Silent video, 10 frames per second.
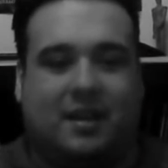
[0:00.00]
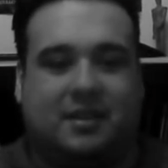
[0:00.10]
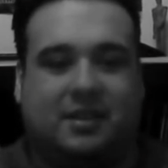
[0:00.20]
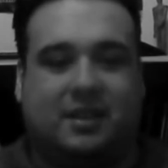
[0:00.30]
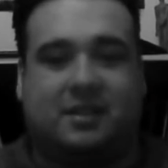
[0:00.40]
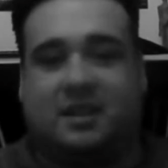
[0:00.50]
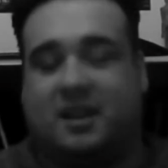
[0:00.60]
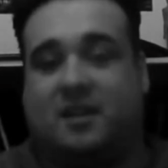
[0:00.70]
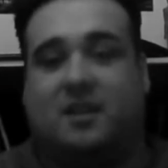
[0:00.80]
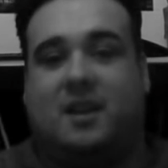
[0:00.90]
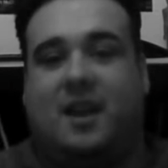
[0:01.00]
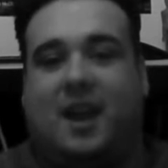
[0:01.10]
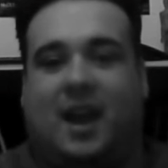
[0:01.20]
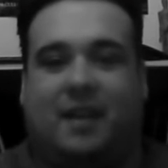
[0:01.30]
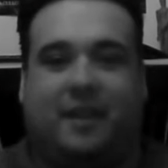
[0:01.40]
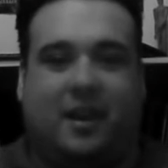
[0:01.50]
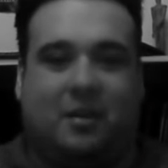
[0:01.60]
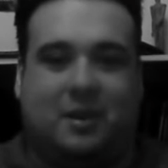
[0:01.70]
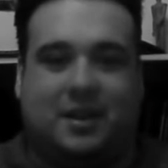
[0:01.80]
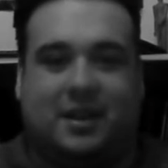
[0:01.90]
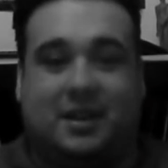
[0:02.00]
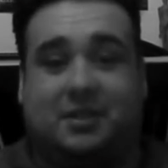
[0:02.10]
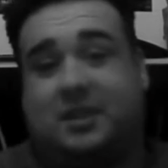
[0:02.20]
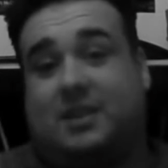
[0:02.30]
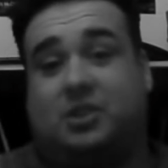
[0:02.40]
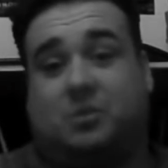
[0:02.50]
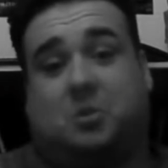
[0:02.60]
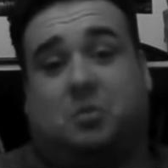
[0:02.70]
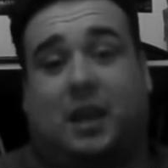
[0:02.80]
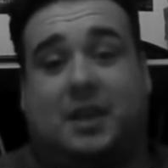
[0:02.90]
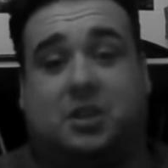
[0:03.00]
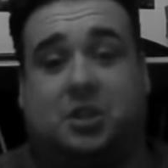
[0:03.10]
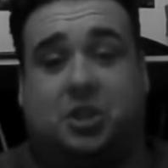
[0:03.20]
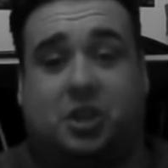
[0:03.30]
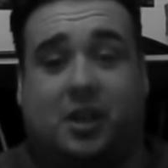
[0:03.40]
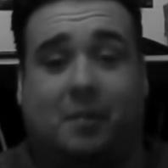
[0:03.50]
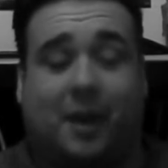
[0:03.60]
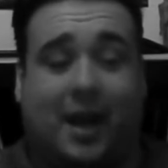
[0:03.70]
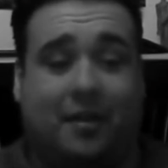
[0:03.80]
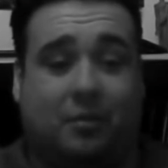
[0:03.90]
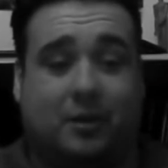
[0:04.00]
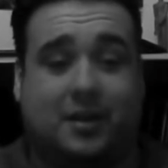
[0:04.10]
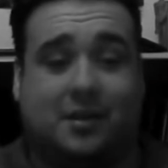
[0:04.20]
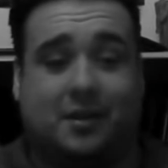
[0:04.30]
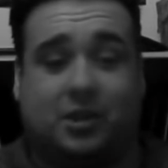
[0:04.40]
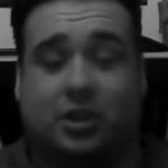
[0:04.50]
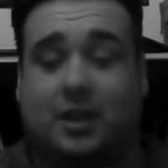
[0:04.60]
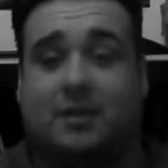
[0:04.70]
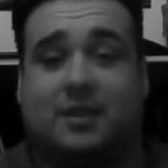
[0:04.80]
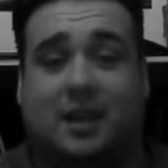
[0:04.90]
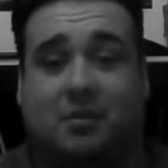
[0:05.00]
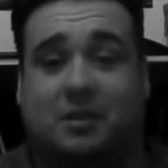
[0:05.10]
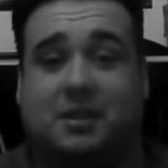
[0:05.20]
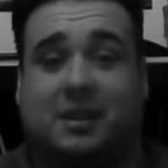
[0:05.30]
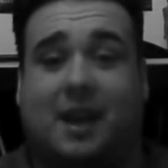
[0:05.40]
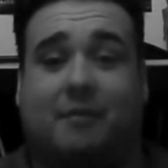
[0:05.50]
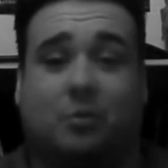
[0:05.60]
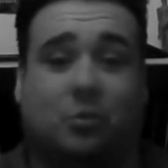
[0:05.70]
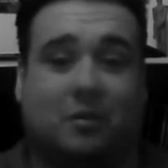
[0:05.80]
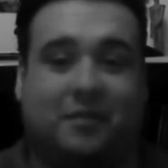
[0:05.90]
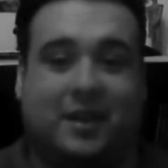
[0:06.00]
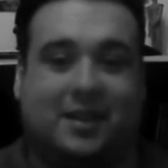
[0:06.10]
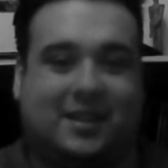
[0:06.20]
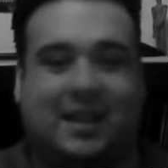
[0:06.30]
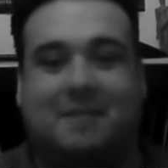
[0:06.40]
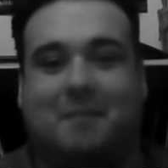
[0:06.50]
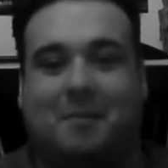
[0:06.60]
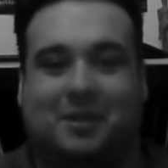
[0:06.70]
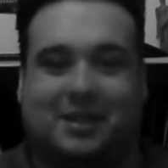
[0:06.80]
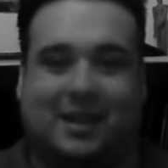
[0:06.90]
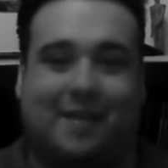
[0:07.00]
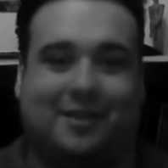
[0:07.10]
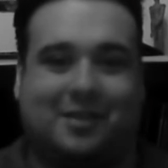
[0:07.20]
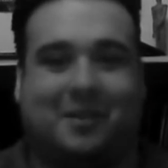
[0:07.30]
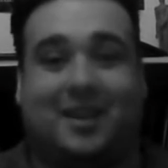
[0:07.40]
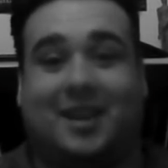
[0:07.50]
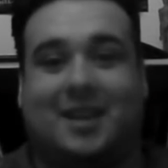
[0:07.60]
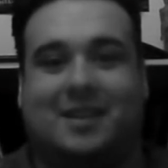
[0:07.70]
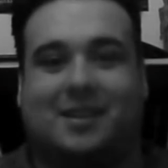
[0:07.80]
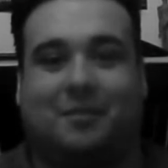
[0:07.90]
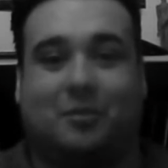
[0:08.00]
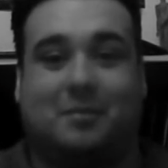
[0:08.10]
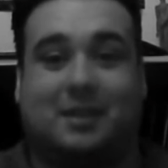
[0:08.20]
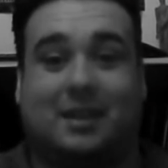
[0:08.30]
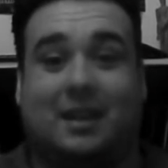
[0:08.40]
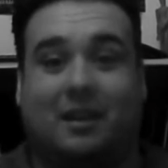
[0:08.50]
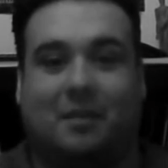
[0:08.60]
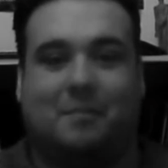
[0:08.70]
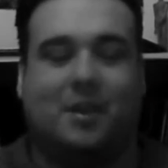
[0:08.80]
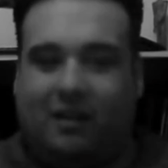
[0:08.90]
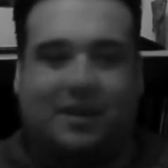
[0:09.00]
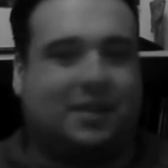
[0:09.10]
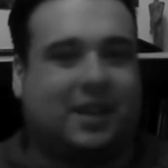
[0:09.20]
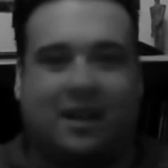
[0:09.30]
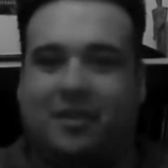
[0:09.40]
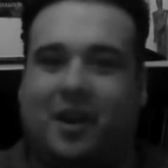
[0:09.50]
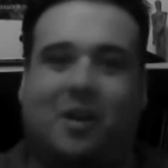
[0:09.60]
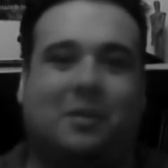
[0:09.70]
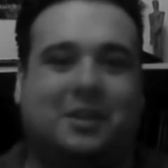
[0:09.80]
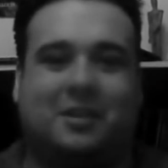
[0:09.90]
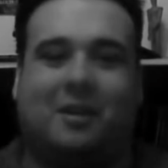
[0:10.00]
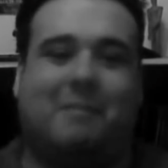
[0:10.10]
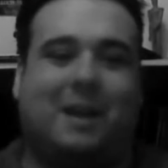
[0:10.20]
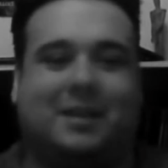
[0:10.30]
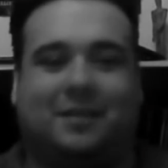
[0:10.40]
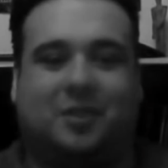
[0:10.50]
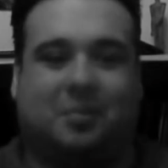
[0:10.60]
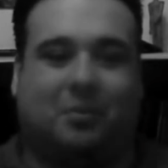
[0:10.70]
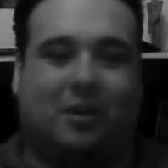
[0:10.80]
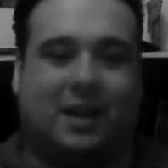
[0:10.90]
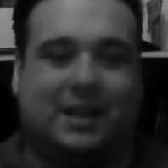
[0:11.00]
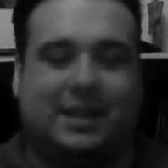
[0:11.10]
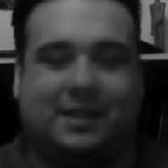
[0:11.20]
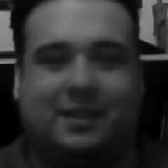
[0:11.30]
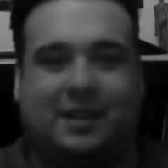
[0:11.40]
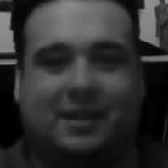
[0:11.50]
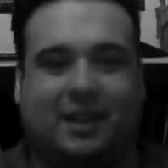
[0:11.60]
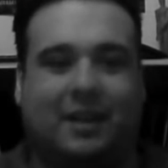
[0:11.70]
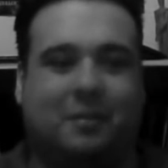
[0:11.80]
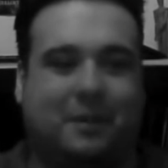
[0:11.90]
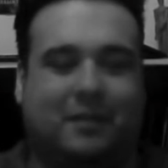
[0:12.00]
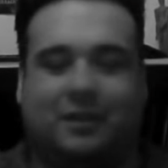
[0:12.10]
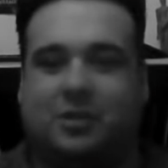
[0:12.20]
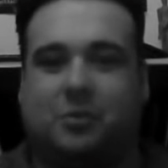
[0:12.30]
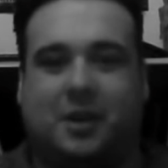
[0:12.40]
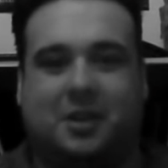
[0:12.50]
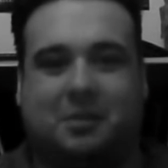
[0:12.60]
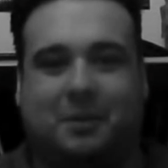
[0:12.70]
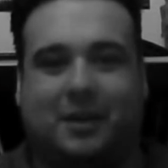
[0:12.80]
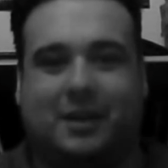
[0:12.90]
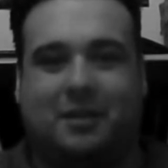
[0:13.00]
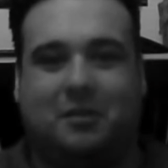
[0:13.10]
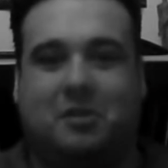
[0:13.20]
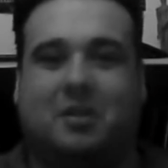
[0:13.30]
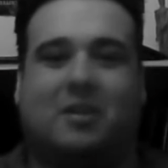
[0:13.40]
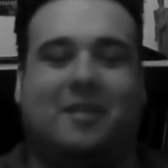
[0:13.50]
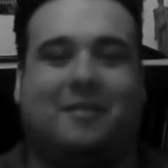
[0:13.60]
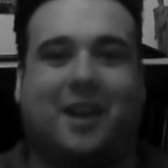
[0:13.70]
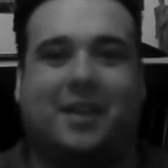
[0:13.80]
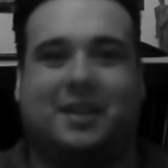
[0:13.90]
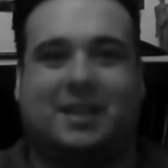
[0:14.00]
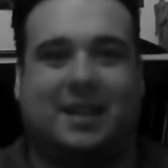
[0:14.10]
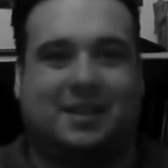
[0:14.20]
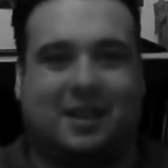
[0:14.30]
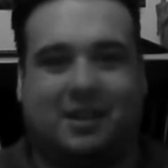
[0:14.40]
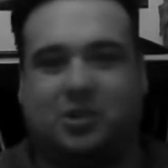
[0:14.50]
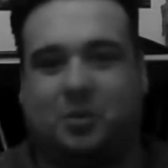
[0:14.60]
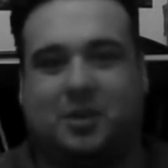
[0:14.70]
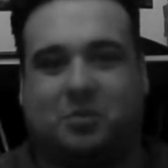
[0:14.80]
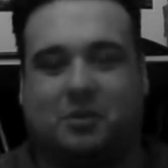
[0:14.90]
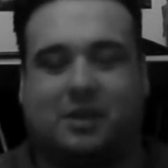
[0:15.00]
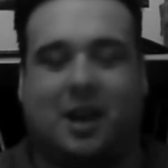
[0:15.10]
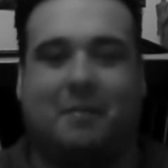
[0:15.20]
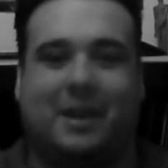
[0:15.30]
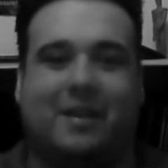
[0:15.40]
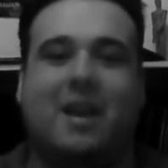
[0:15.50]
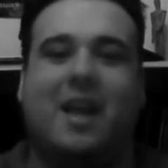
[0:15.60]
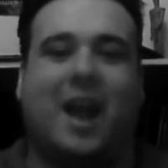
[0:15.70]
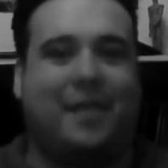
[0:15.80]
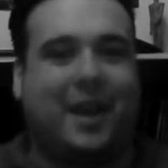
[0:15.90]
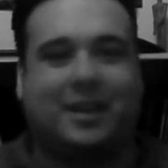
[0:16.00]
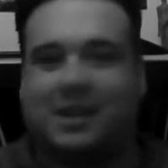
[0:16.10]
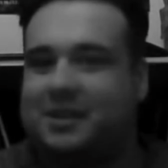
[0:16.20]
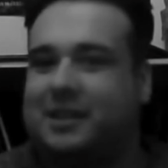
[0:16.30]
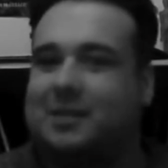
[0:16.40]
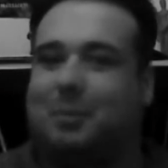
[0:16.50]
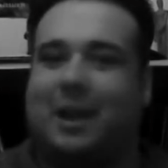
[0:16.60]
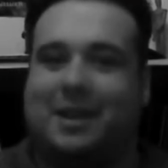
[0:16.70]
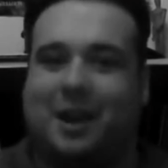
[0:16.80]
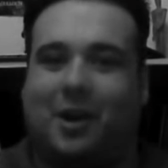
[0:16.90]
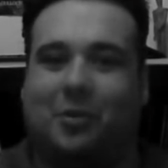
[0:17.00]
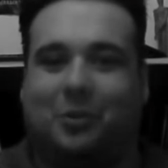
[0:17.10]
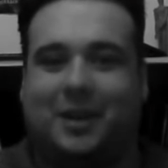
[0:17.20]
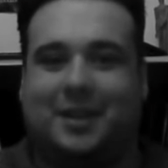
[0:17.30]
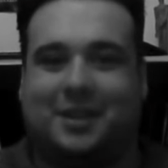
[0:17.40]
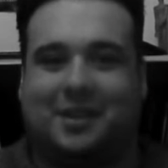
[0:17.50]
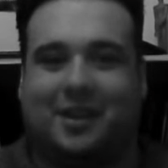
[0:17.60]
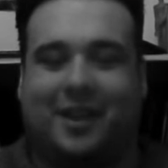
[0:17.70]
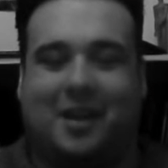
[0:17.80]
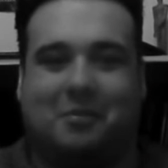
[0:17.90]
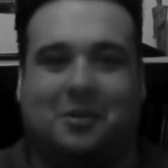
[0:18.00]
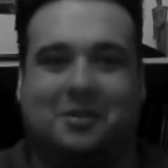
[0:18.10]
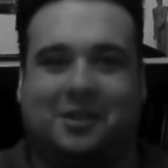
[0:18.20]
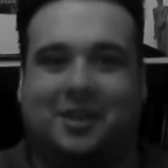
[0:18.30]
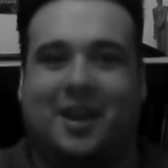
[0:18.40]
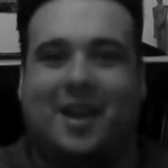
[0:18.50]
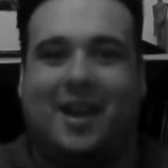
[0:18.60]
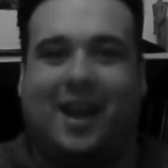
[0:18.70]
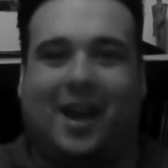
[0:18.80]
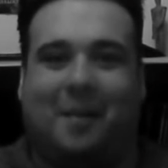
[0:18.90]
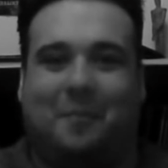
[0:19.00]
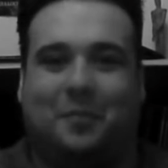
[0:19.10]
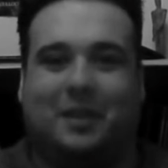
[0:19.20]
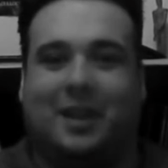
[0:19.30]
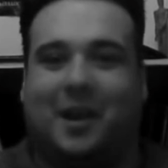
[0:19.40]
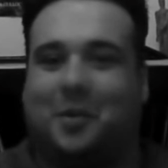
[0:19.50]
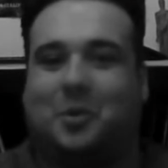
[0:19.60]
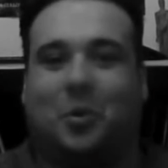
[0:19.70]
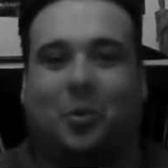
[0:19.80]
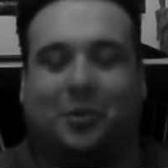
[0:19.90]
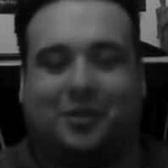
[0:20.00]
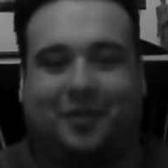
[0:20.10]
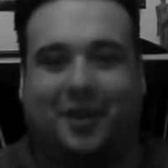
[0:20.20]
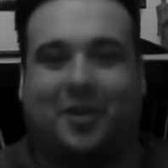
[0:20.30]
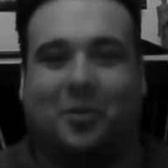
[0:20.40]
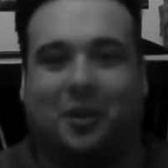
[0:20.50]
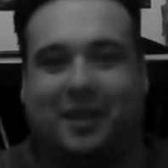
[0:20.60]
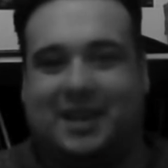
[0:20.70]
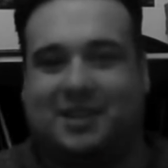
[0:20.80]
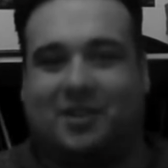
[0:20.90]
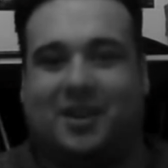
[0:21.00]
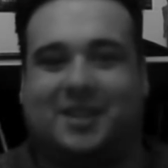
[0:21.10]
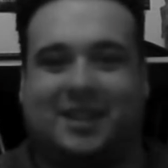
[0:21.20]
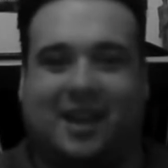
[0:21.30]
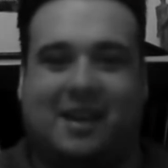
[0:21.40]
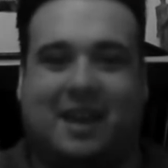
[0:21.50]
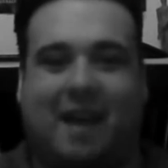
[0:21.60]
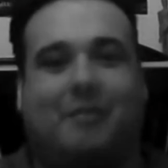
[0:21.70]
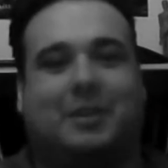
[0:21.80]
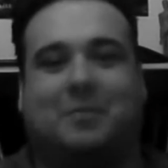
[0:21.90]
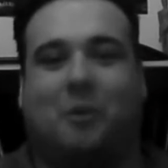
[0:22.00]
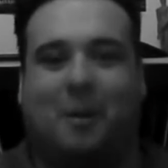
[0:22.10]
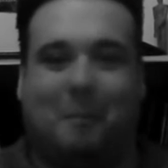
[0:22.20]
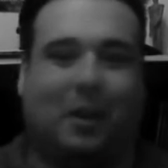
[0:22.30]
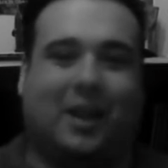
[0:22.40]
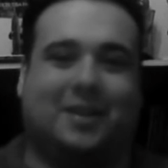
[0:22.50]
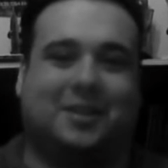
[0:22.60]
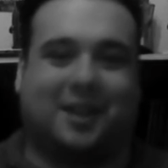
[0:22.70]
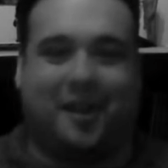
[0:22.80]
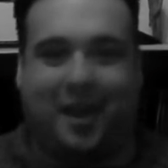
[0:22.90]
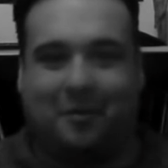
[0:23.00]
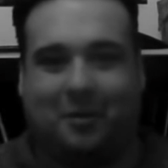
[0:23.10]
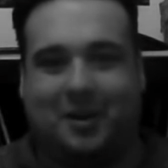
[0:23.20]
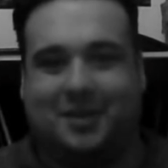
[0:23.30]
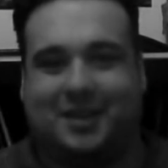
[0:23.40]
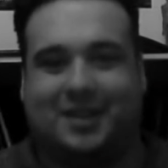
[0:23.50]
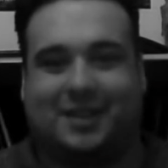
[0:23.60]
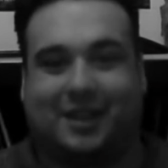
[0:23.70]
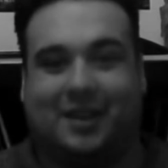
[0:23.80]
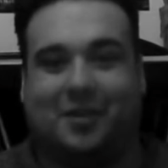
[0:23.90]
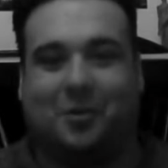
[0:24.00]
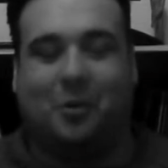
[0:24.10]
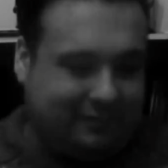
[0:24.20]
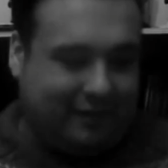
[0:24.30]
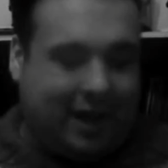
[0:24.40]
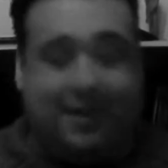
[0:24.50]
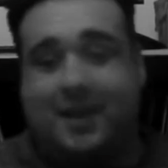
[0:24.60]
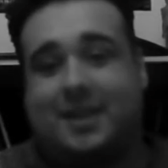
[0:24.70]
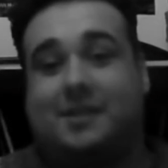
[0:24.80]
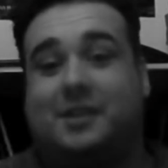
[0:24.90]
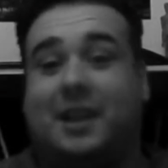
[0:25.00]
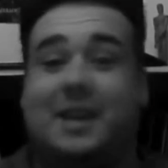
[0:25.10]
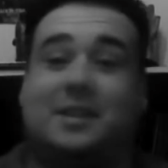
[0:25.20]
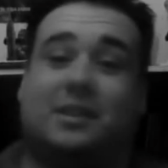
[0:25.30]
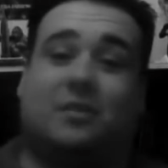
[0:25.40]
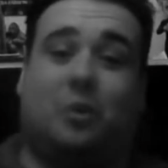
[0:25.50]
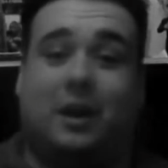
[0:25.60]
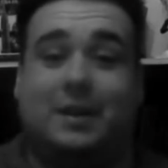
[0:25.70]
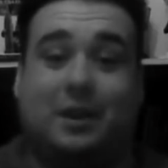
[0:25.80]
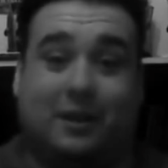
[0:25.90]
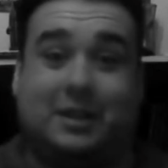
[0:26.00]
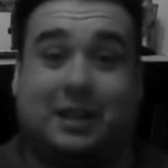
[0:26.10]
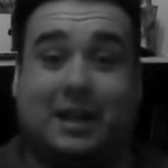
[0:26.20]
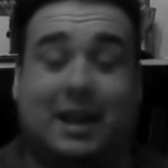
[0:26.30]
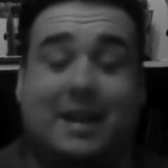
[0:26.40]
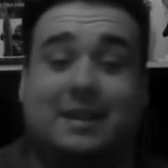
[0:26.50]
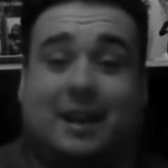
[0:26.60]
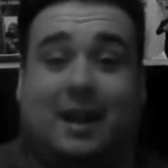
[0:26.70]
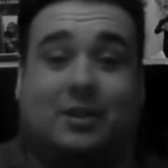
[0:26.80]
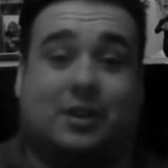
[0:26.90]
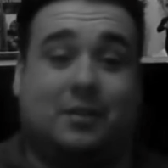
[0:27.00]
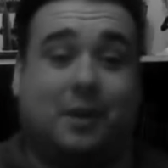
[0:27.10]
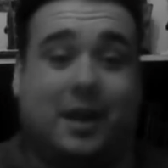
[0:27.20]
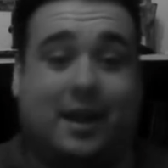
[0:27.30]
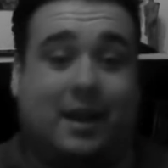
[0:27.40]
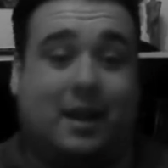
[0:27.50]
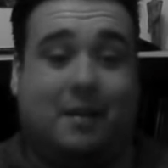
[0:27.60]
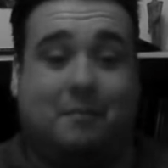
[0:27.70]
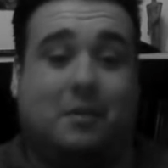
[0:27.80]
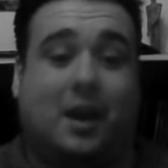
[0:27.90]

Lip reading: sister, and they are in an incestuous relationship, and the reason that she is here is to gather all of these team members together to make it easier for him to kill them. Like I say, on the whole, it's not a massive surprise. It's a little bit of a twist, but you kind of get the sense that a twist was coming, and that does explain the whole reason that there was you know, cause for all of these guys to get gathered in one place so that they were easier to kill. And that does lead to quite a nice little ending, actually, where